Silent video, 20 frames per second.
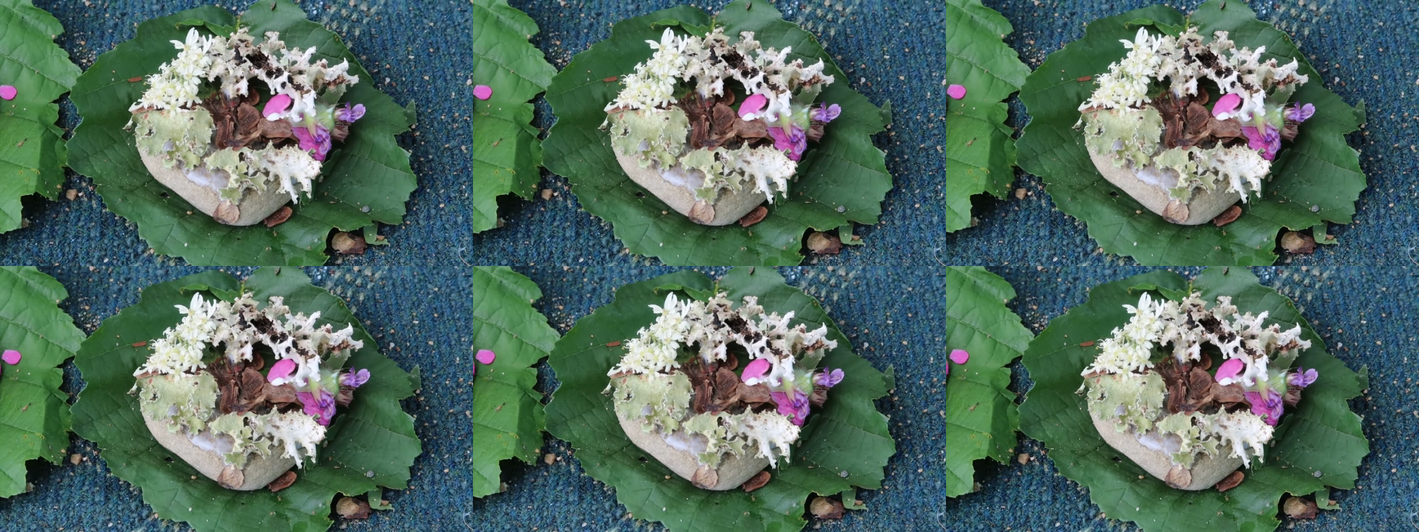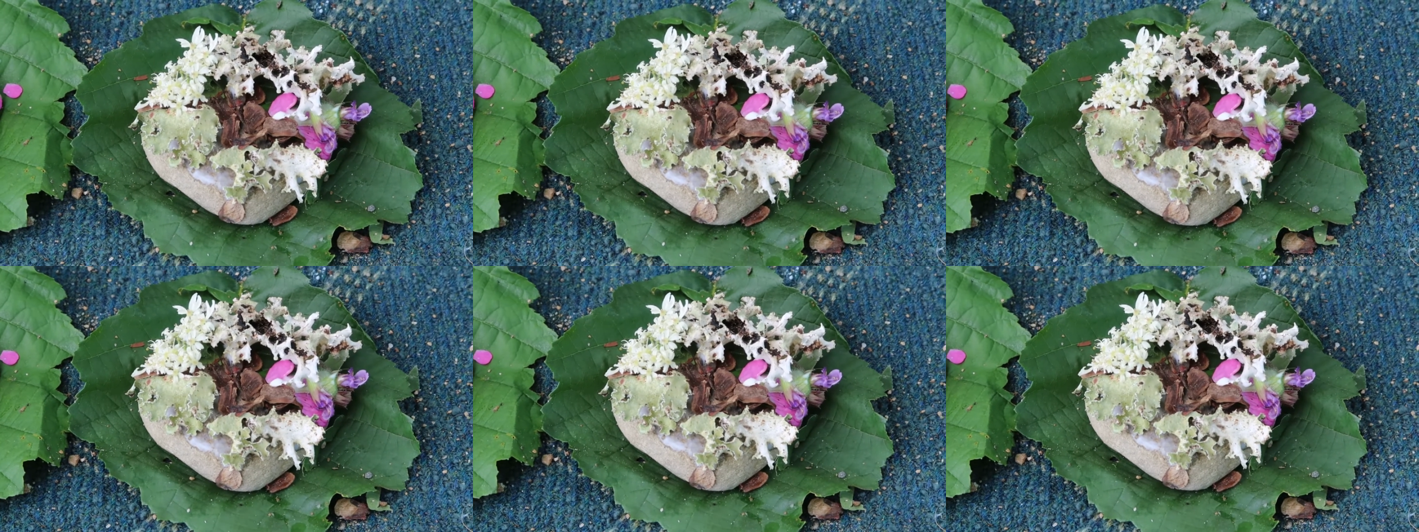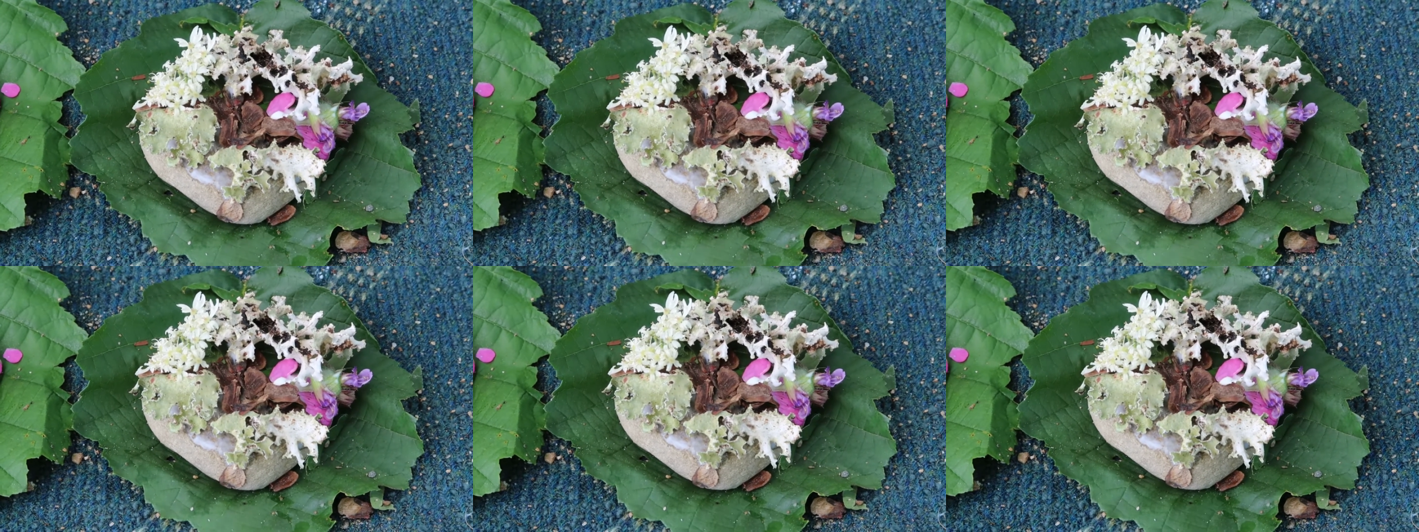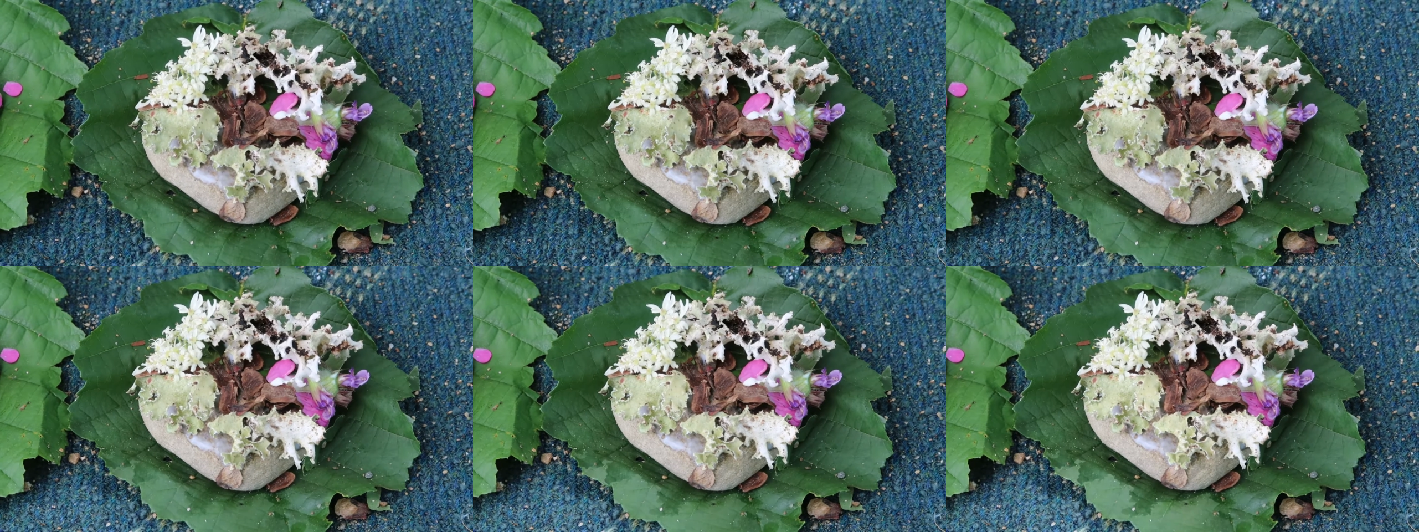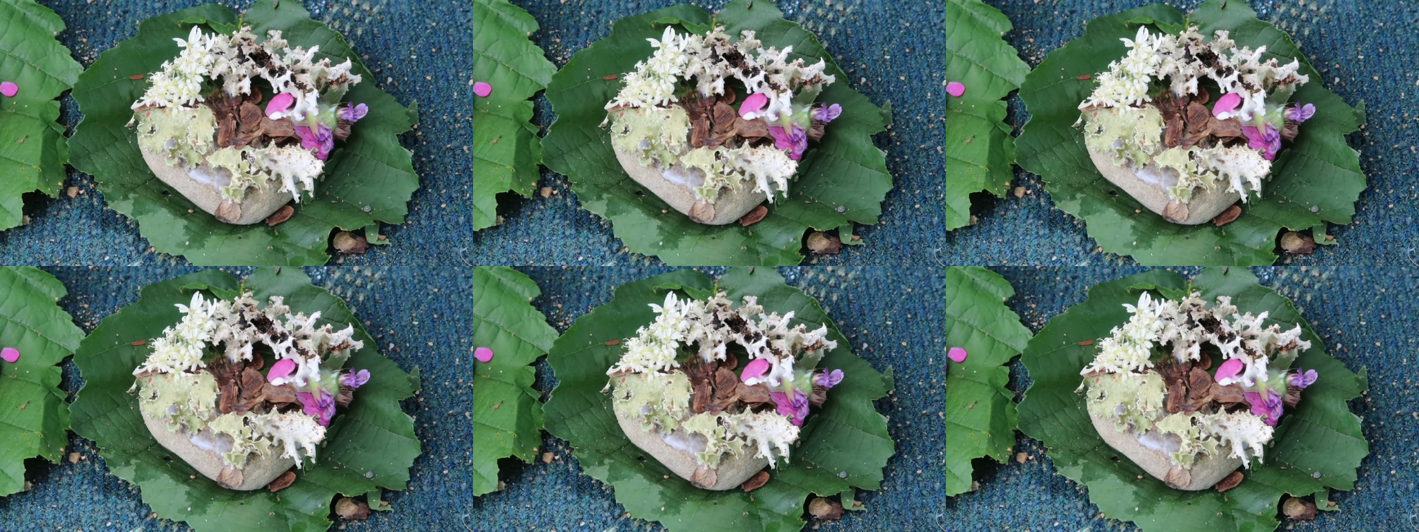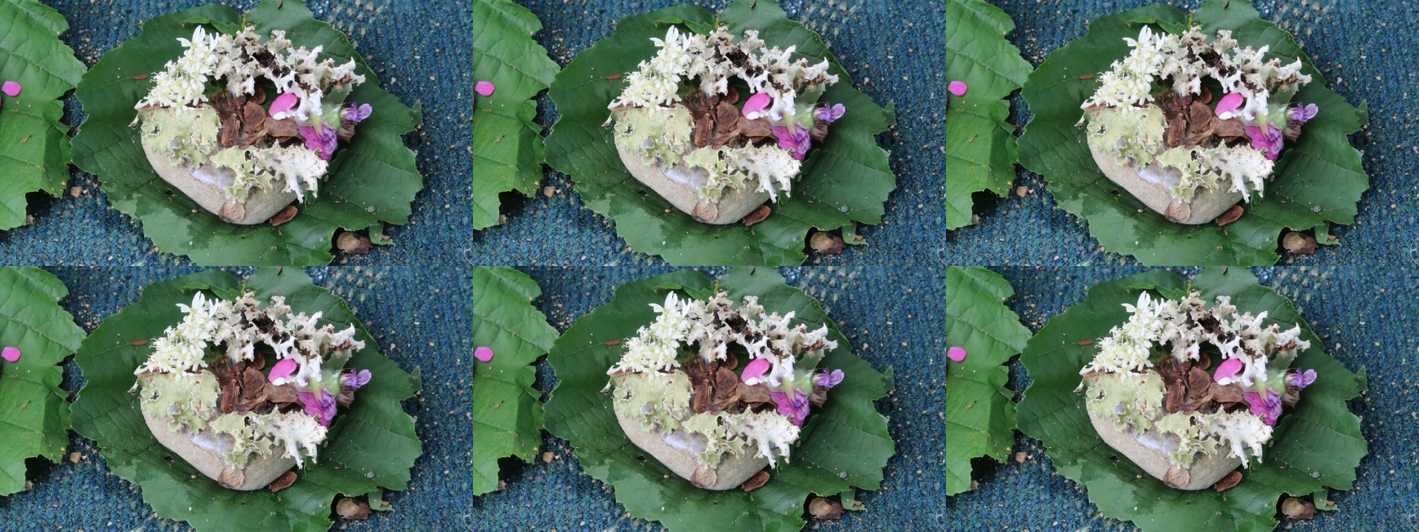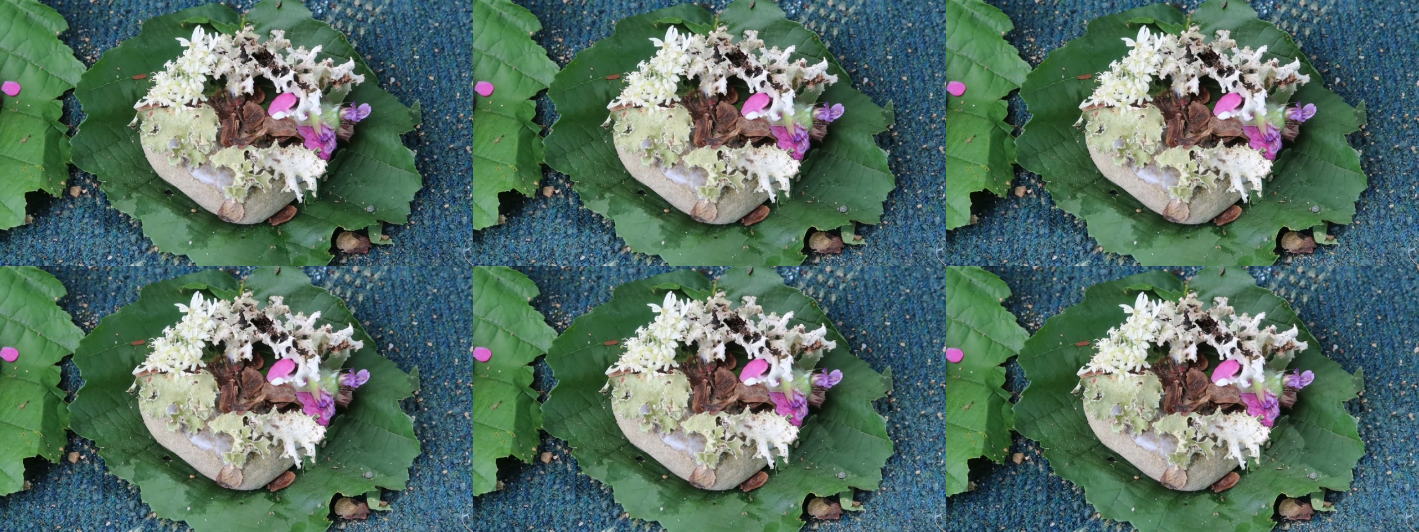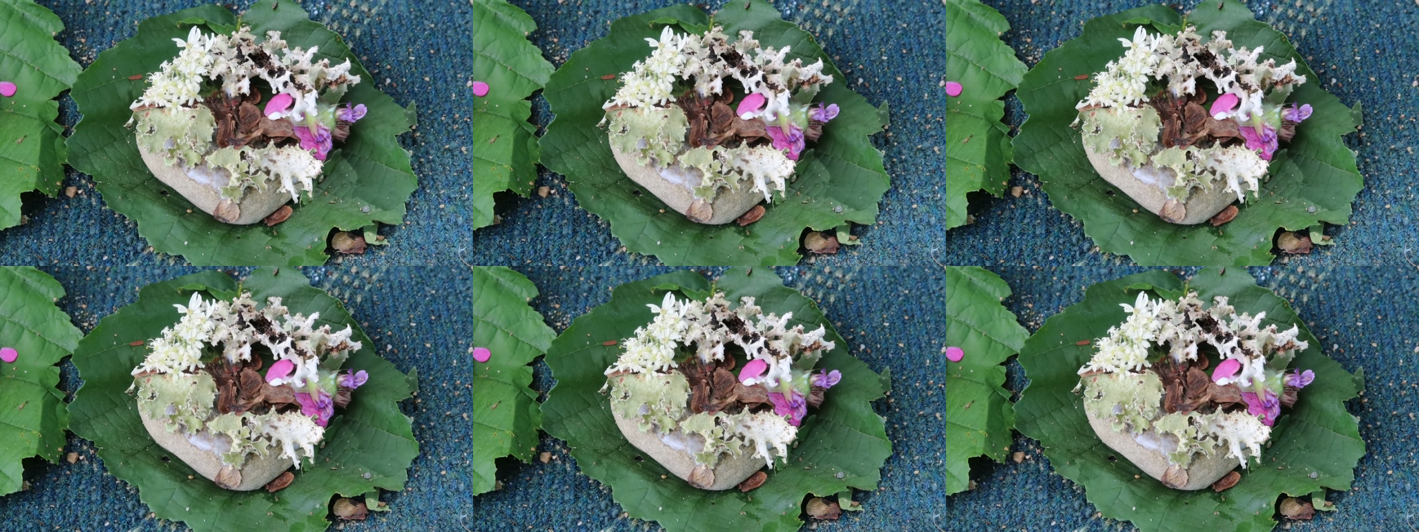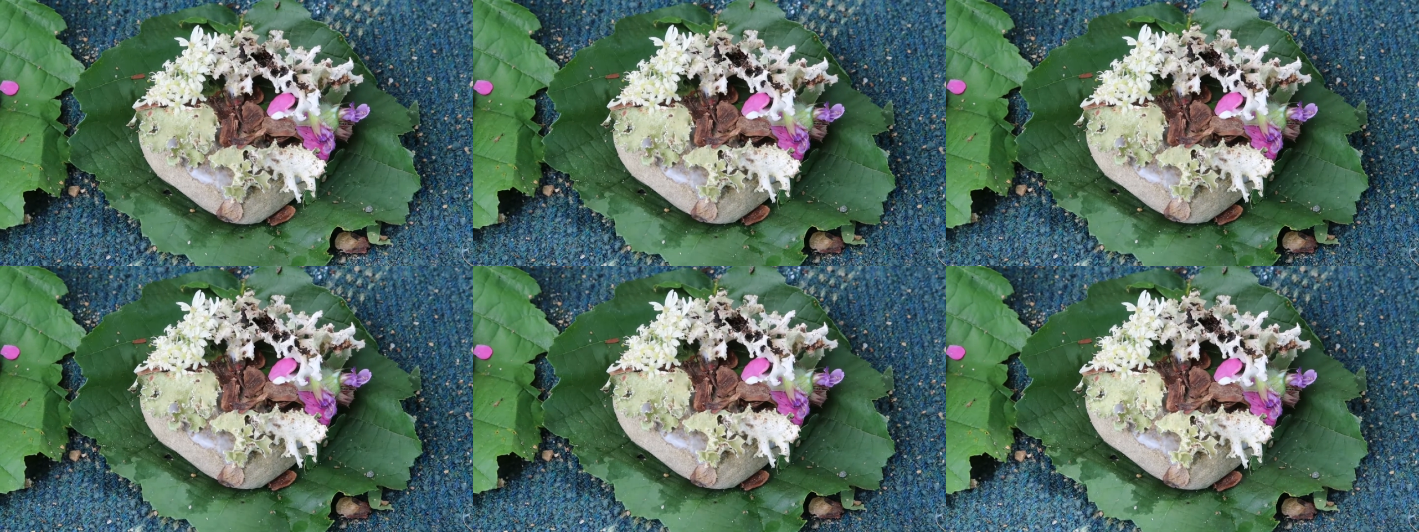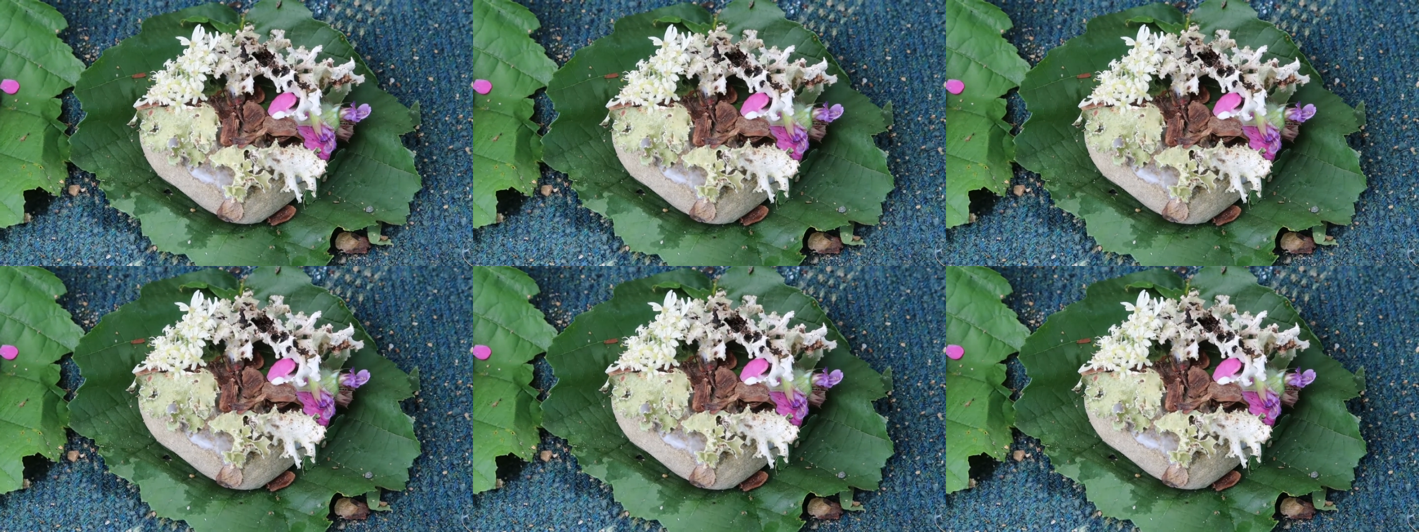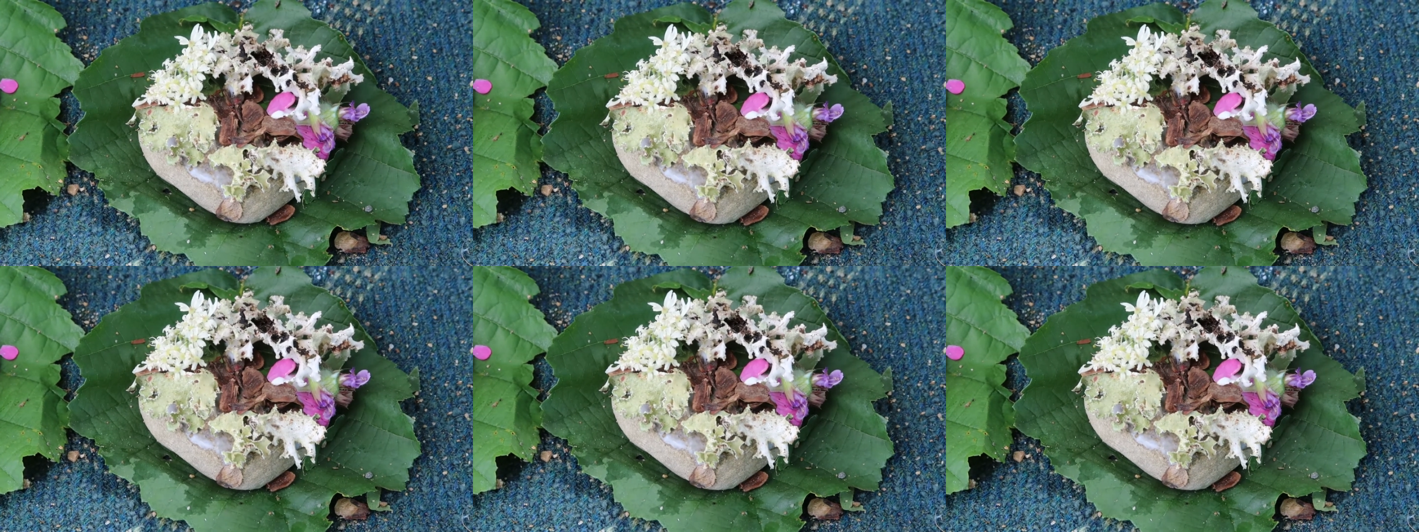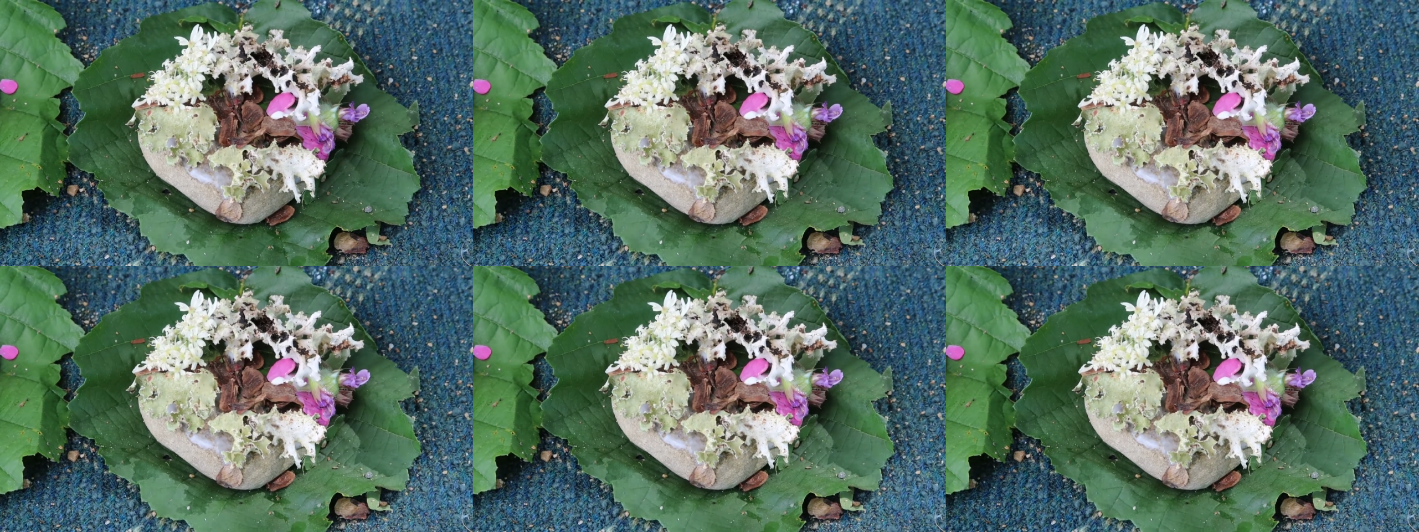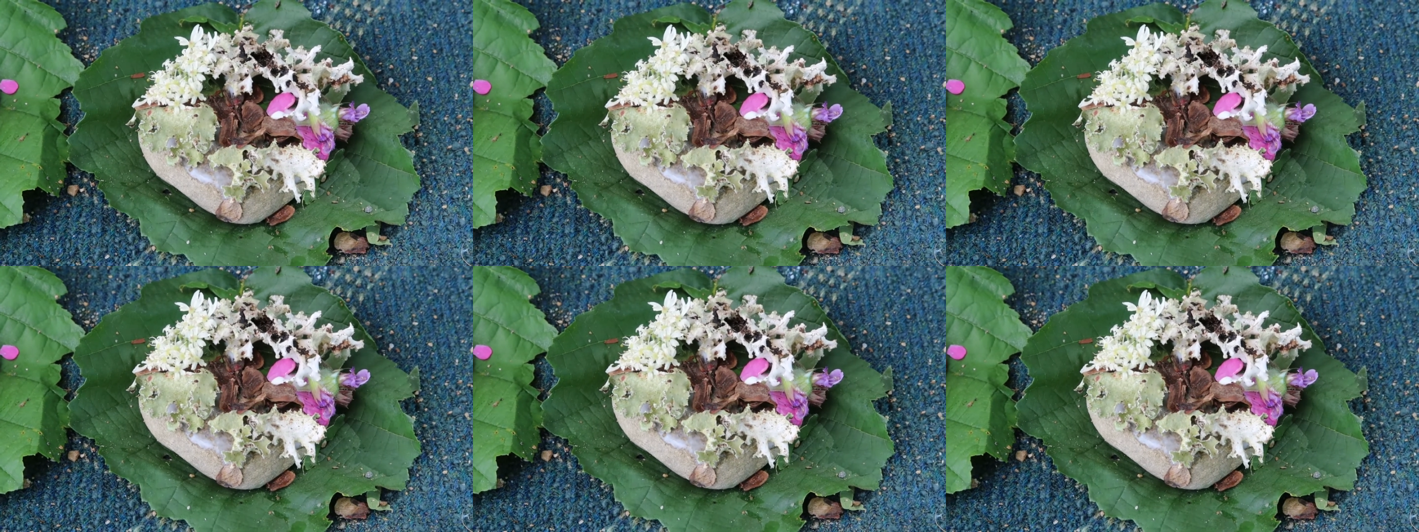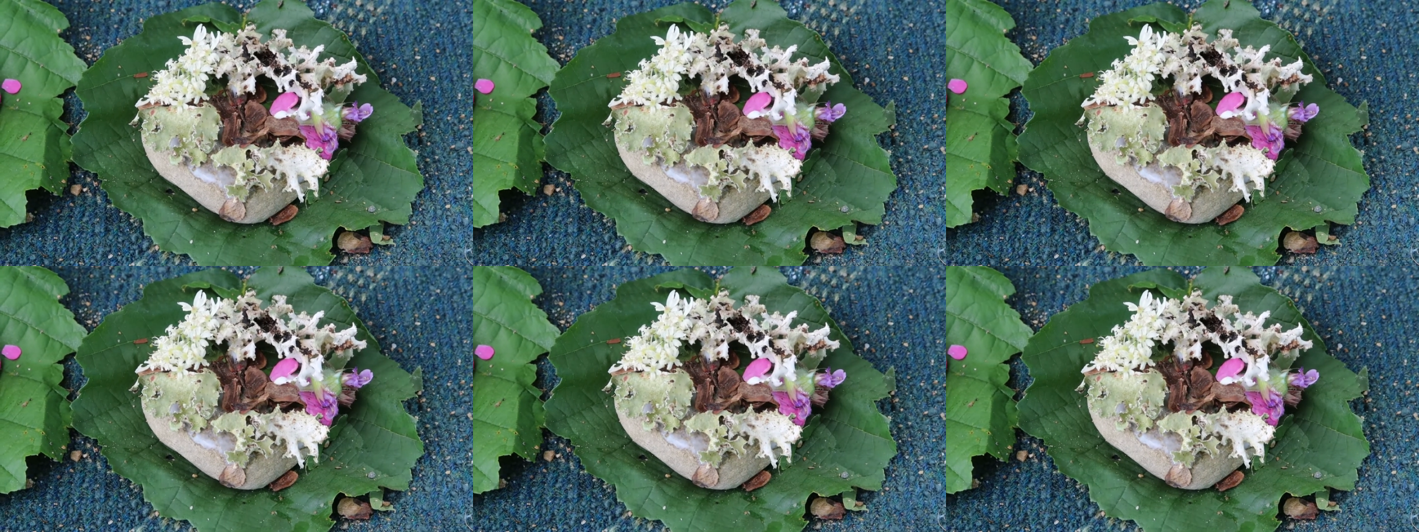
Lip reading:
Nobody's mouth can be seen.